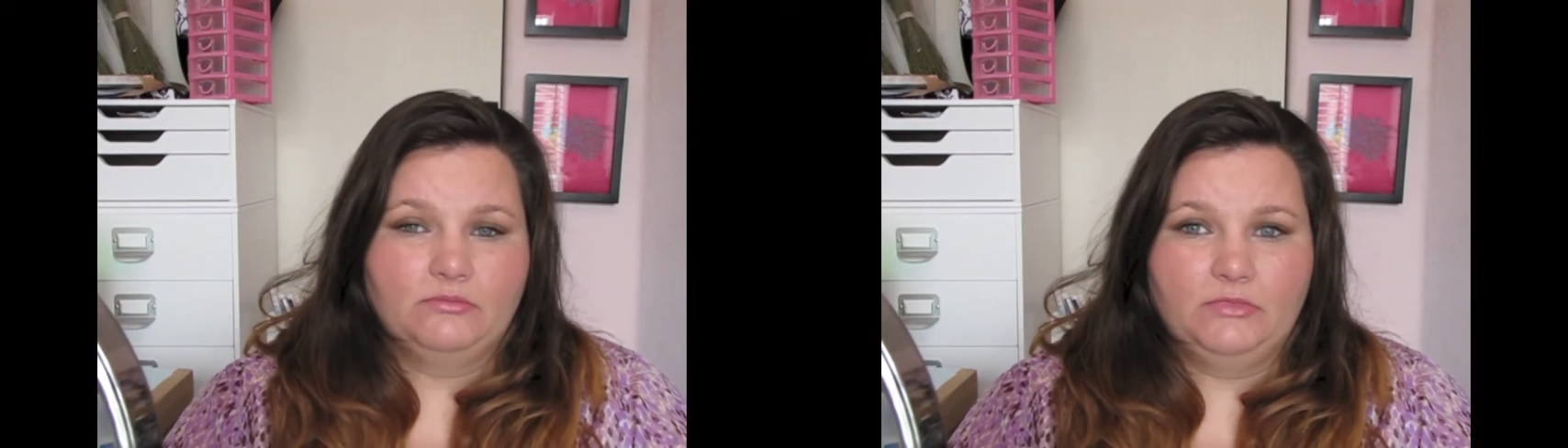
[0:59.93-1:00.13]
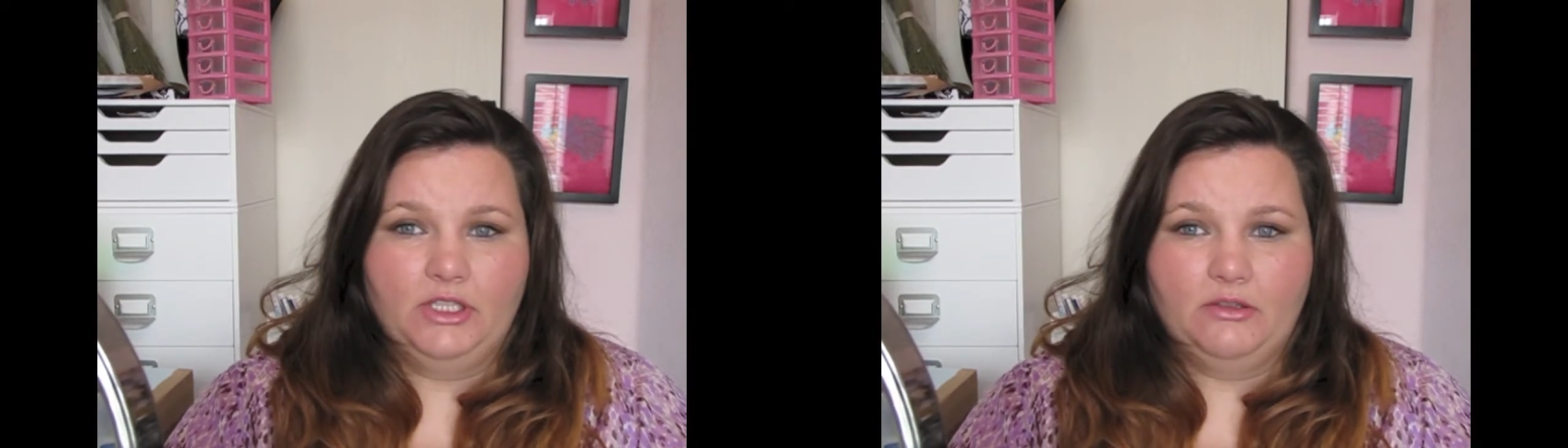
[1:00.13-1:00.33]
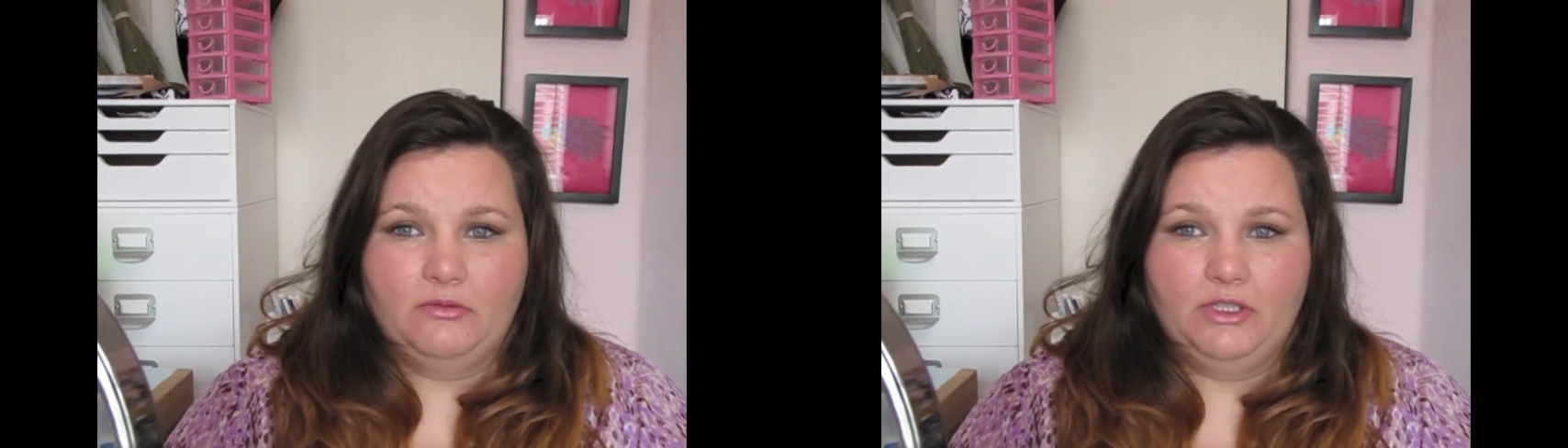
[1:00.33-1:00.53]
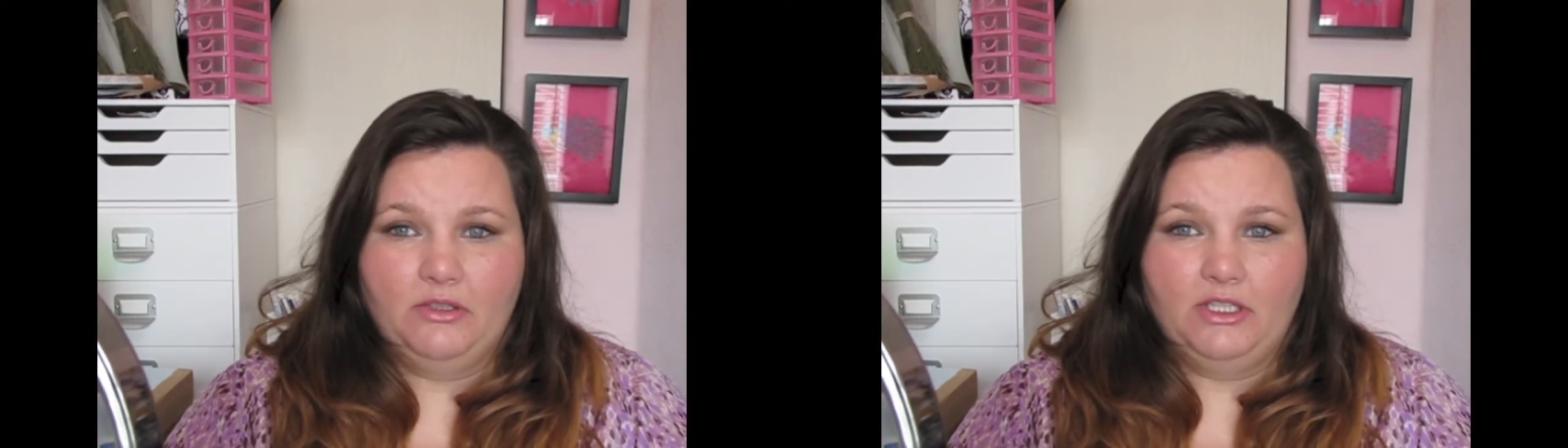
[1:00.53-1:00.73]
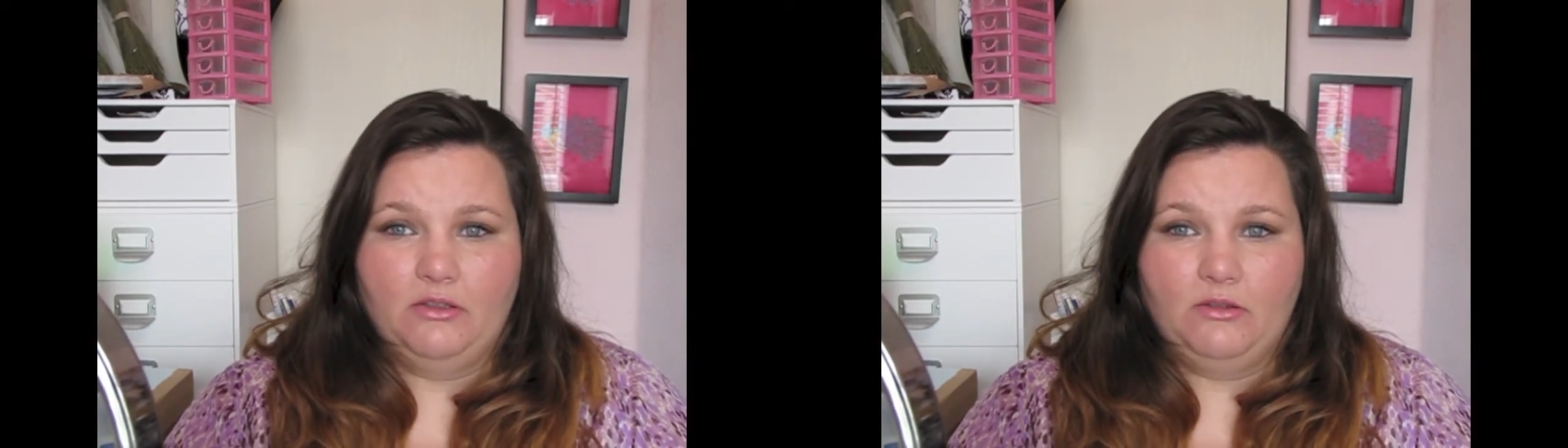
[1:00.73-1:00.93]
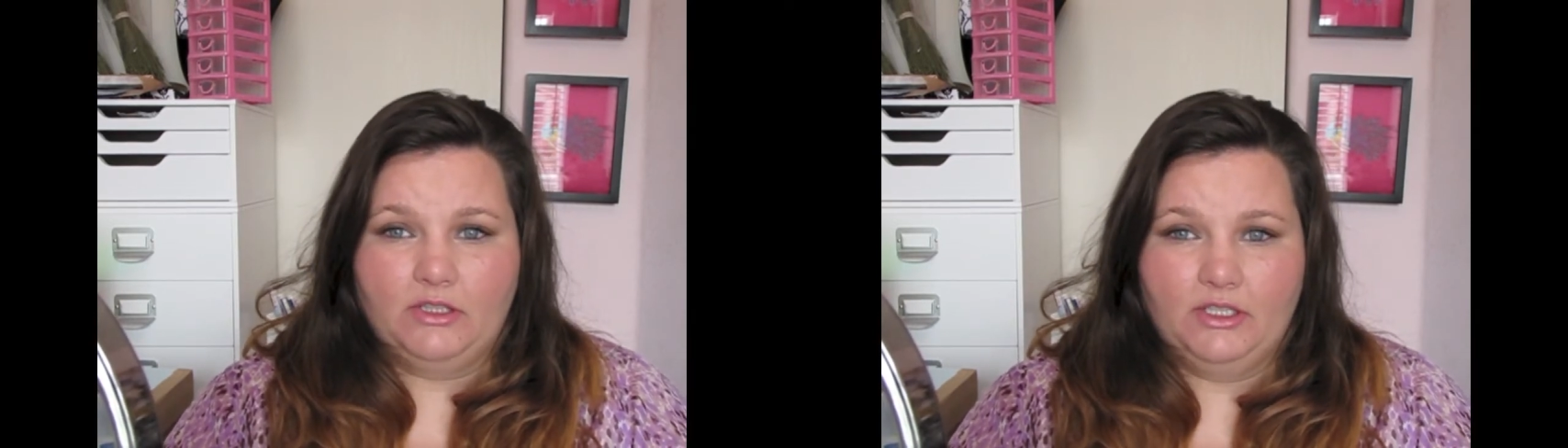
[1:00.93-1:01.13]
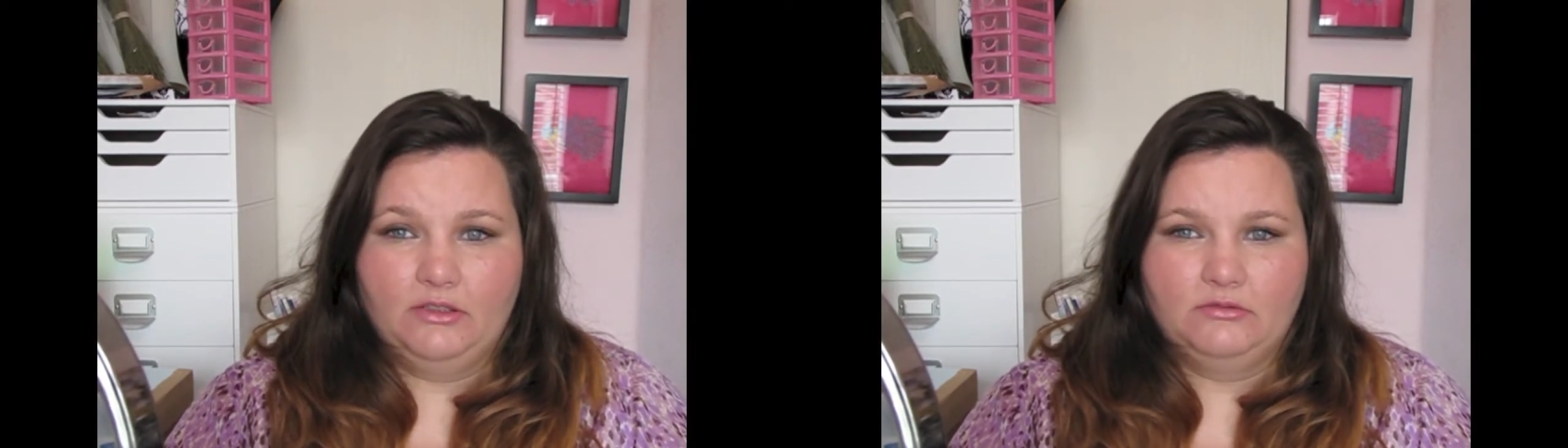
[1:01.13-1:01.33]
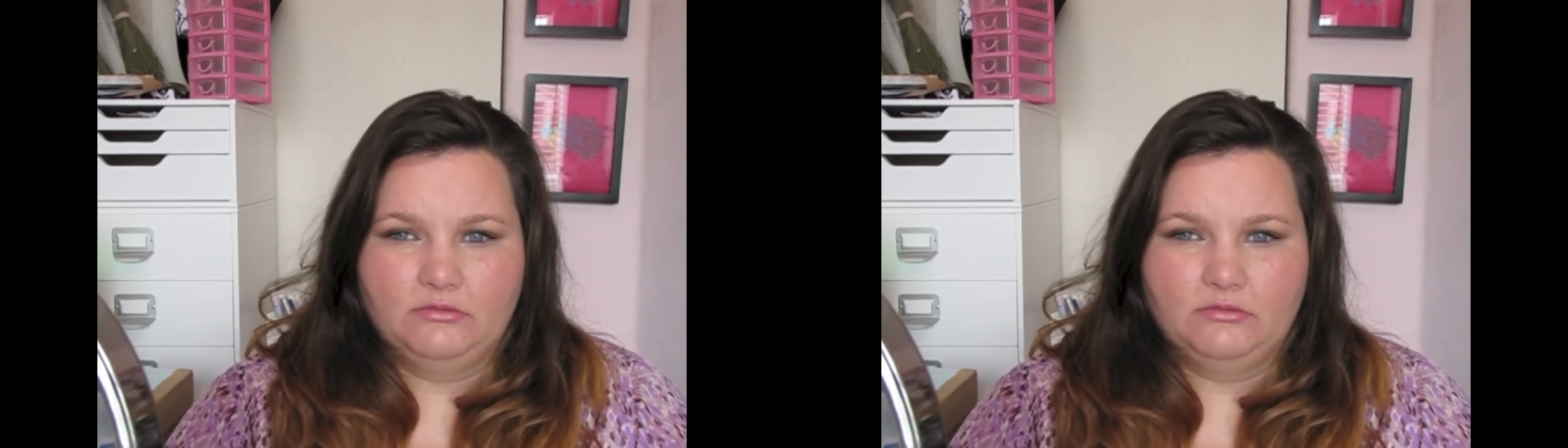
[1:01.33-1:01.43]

you know, when you get older,